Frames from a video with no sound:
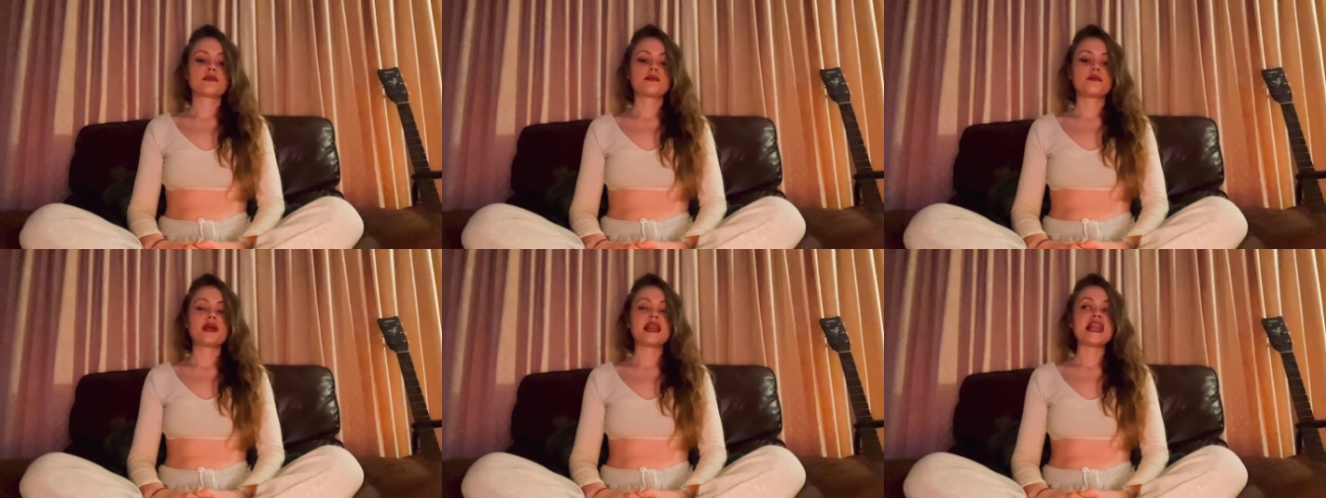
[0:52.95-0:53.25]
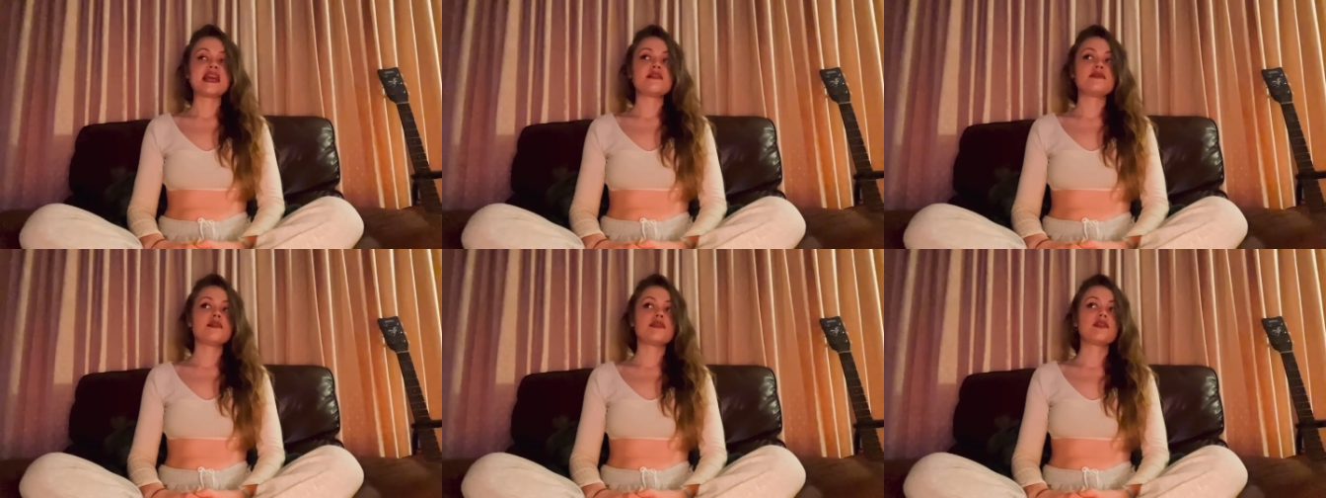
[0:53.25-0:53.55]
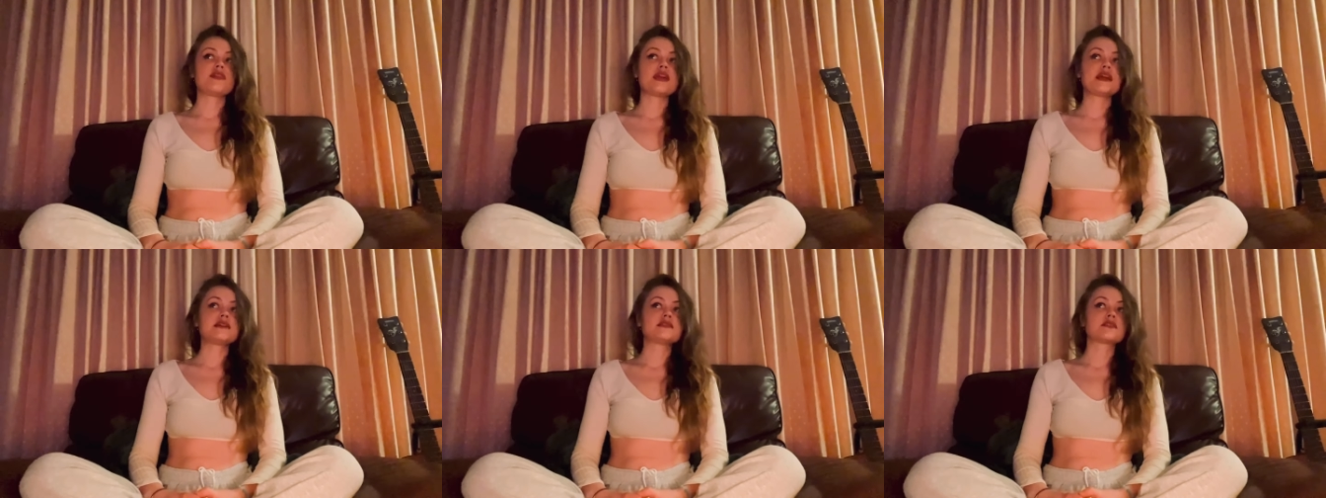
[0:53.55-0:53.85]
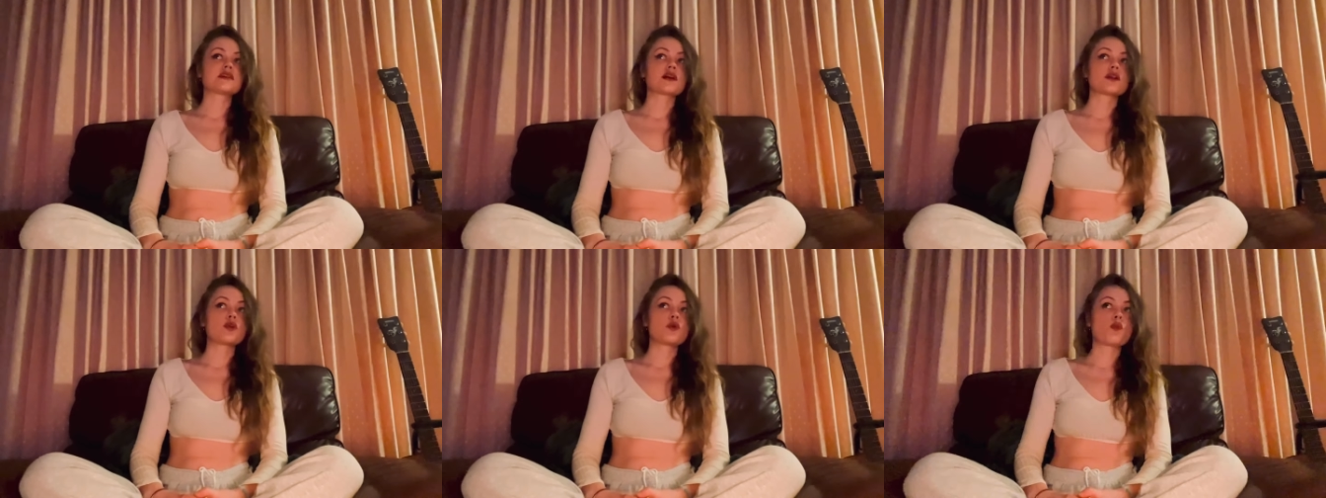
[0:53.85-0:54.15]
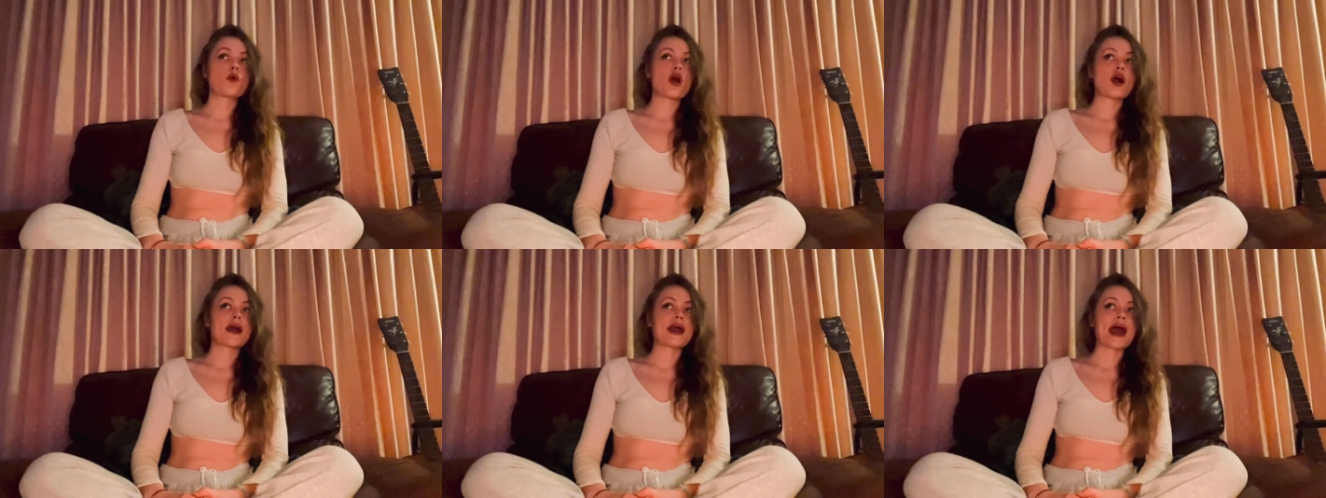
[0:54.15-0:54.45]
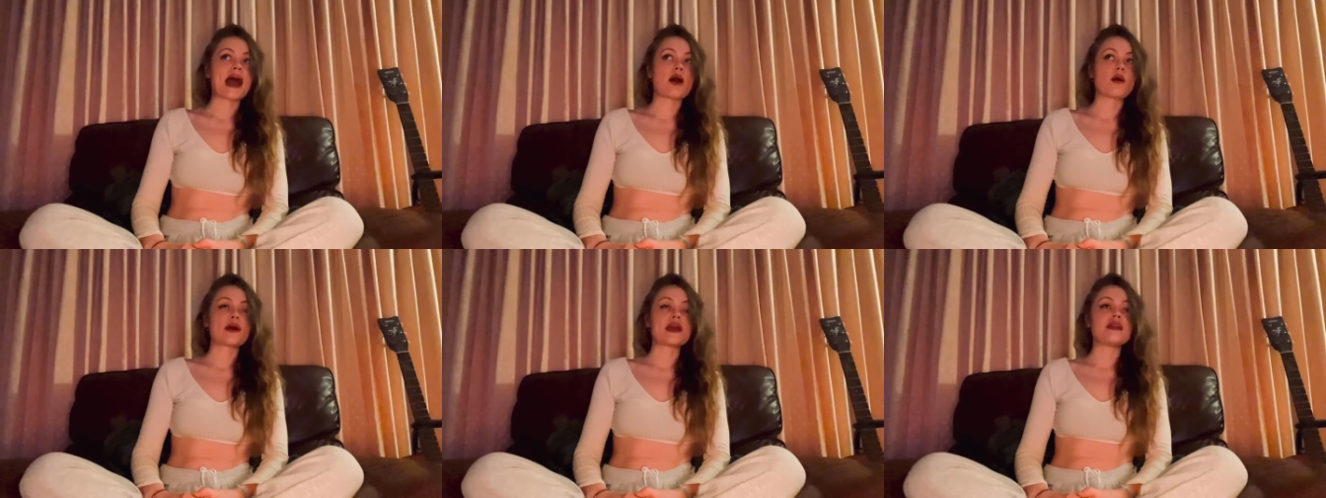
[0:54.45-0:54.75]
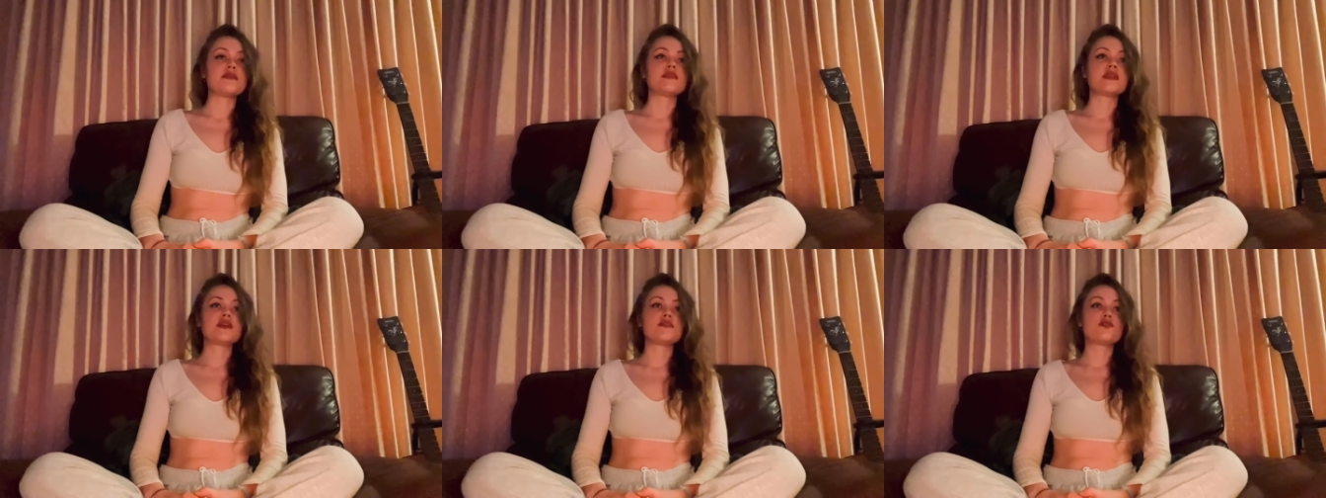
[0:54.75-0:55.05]
Believing things are going to work out
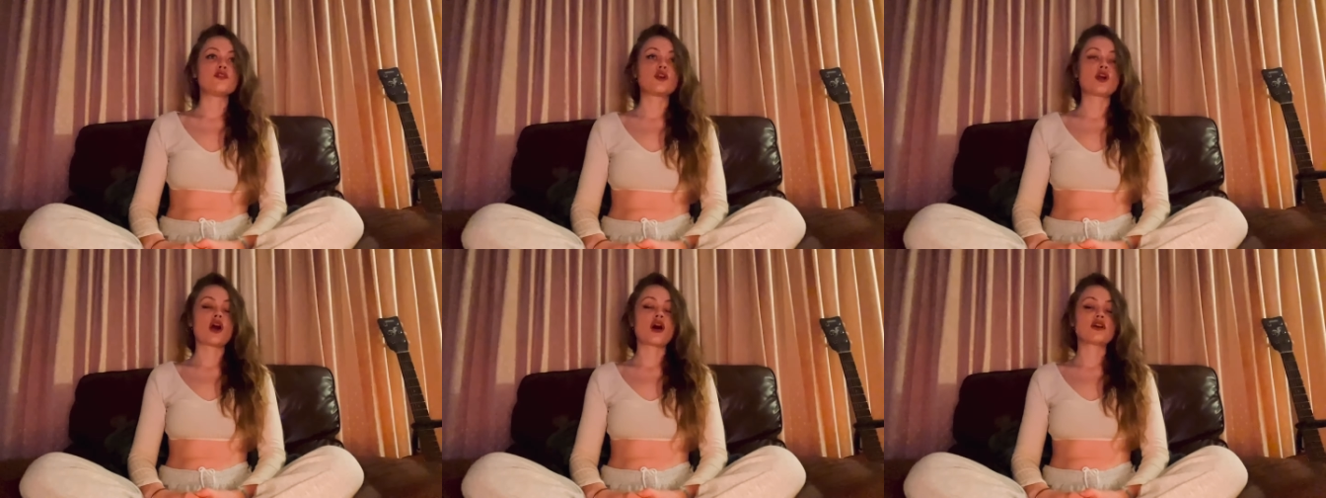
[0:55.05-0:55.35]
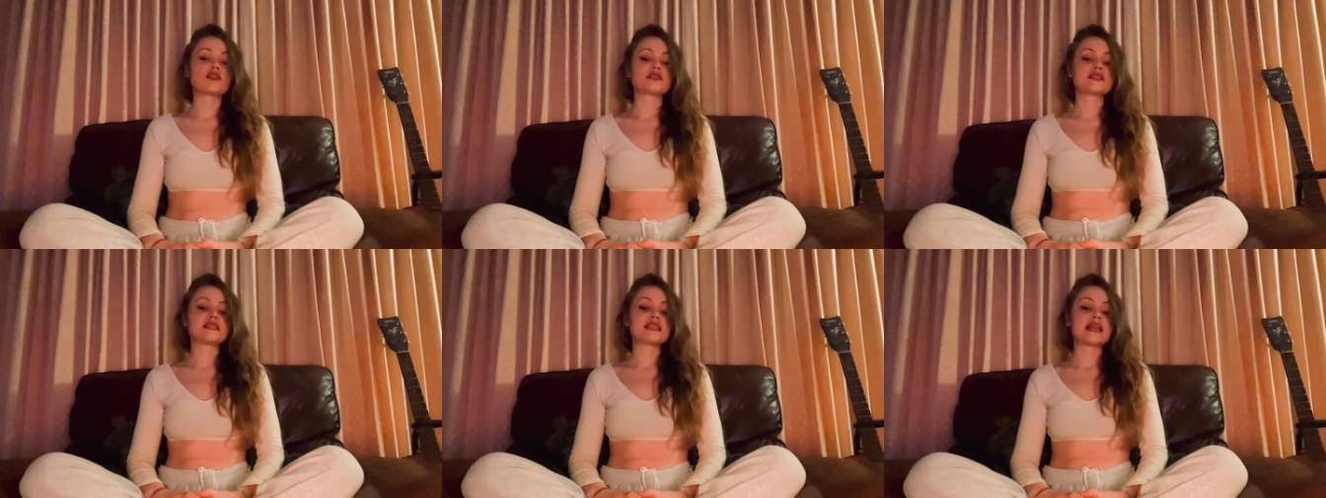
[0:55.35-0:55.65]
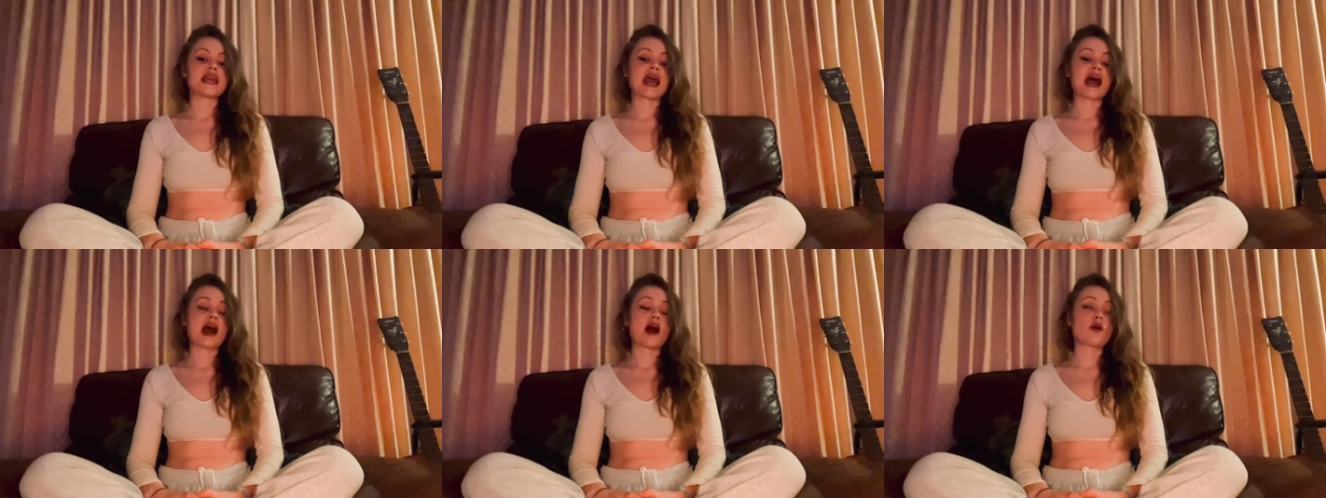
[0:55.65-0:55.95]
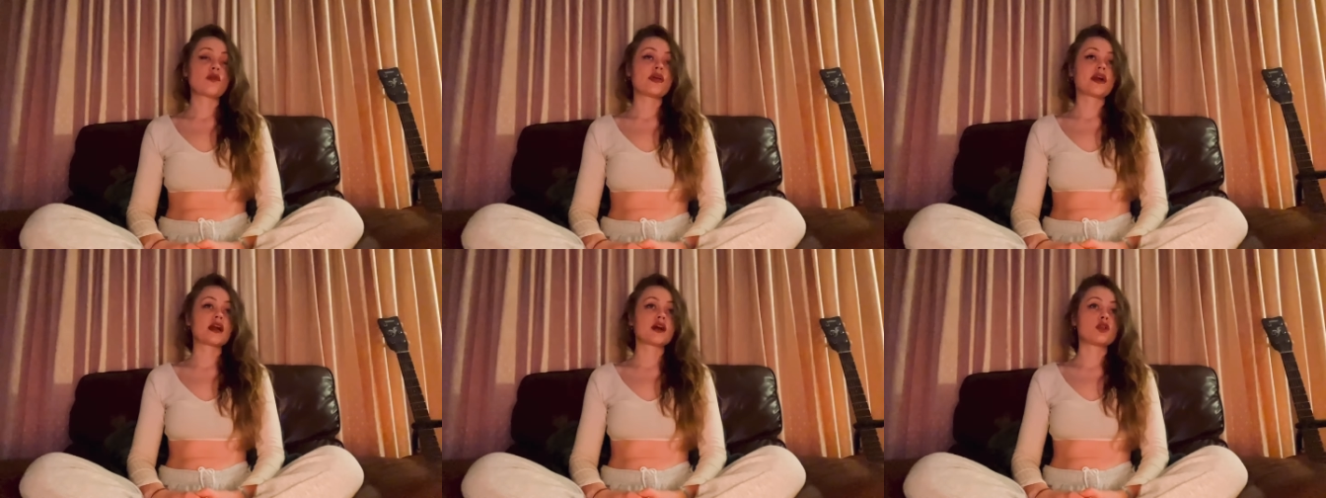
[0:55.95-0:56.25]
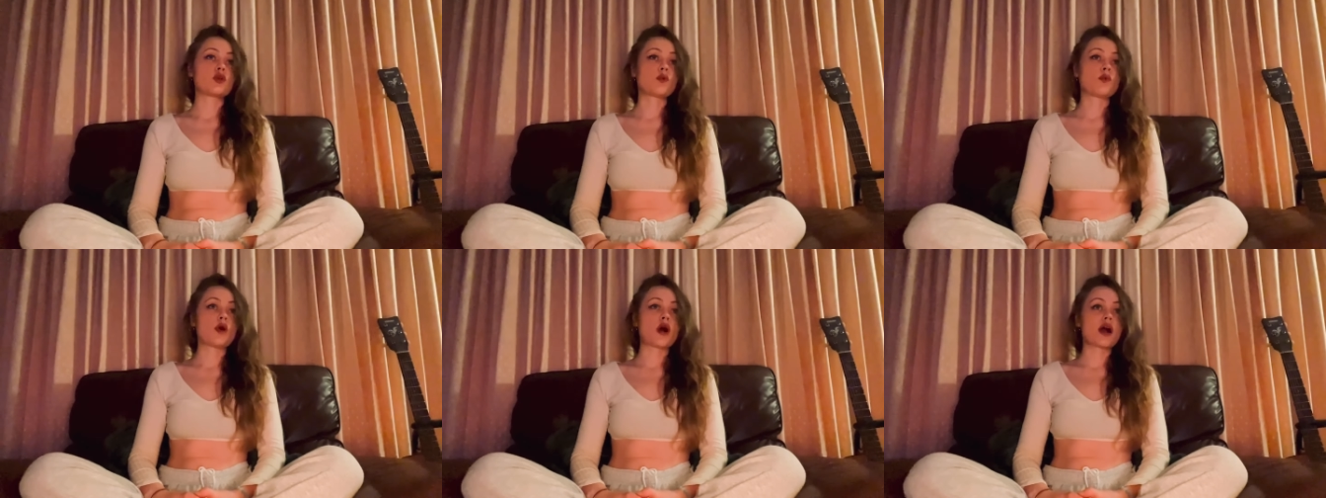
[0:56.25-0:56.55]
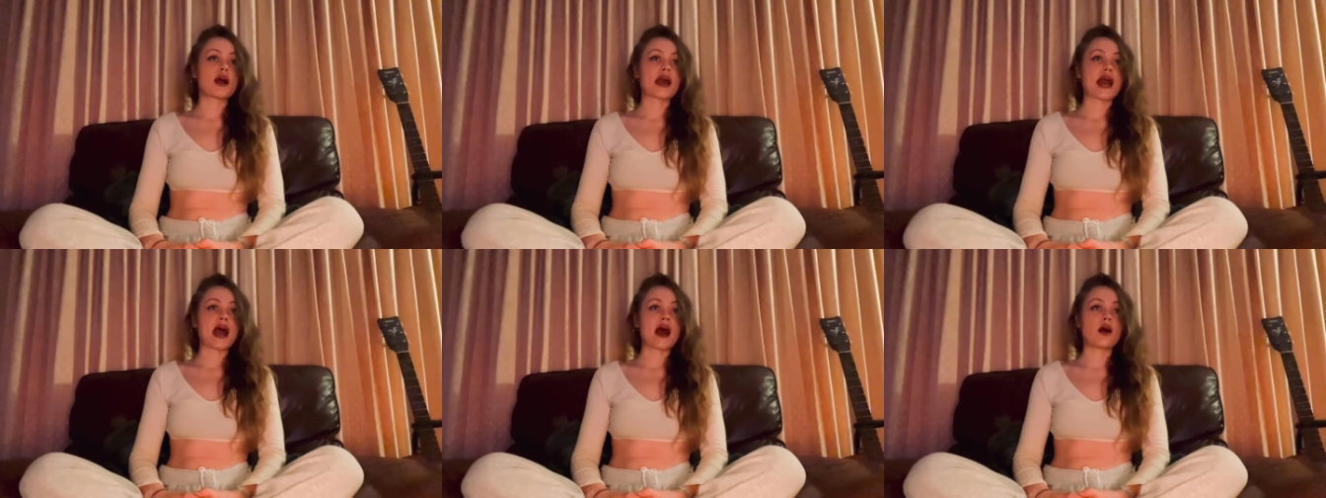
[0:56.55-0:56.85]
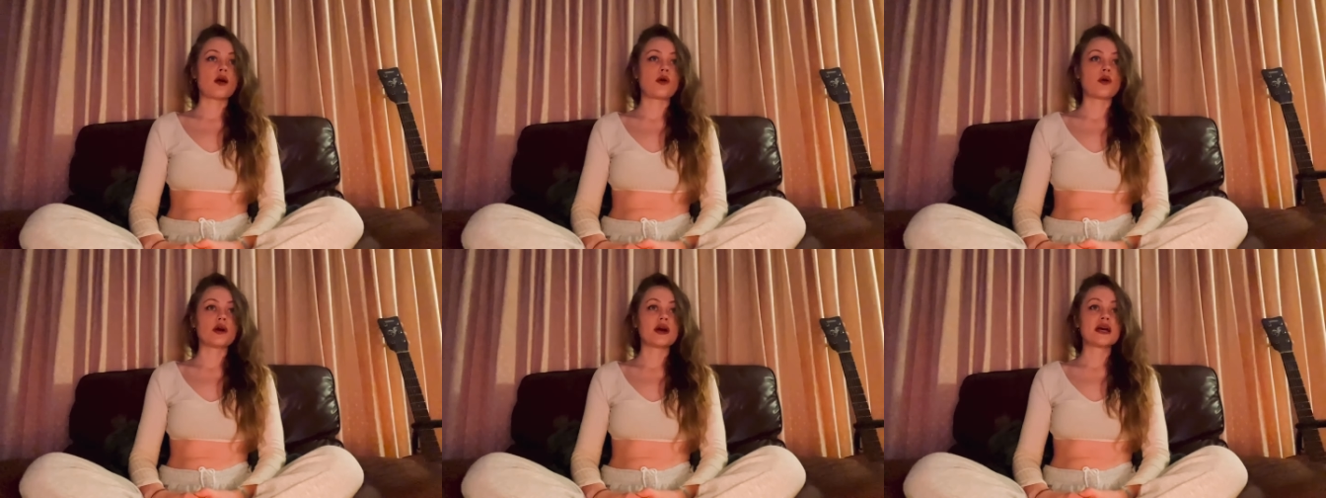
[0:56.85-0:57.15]
even if you can't see how they're going to work
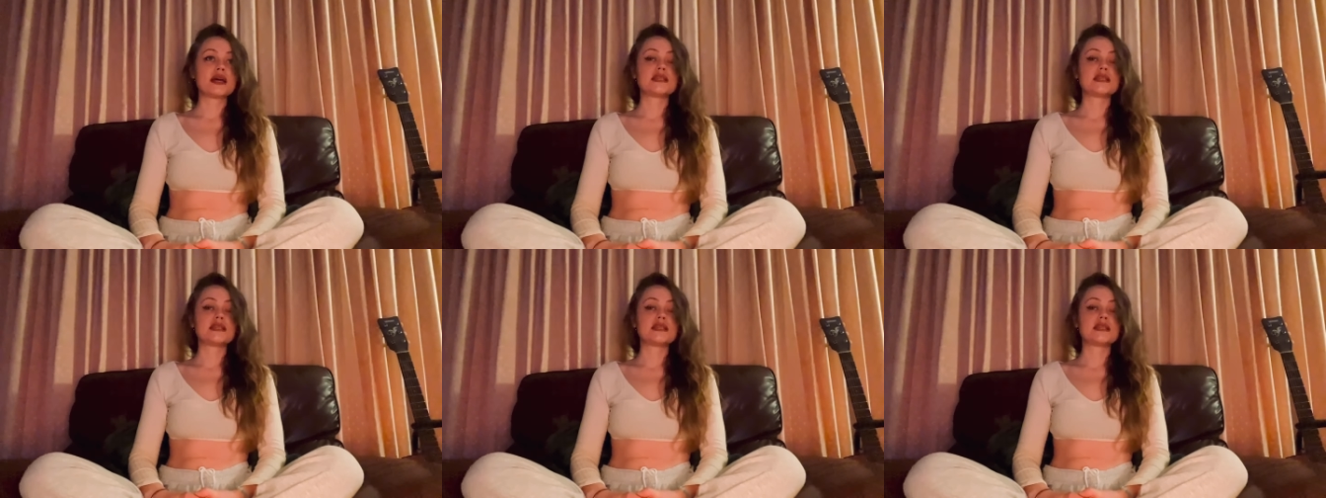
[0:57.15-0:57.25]
out.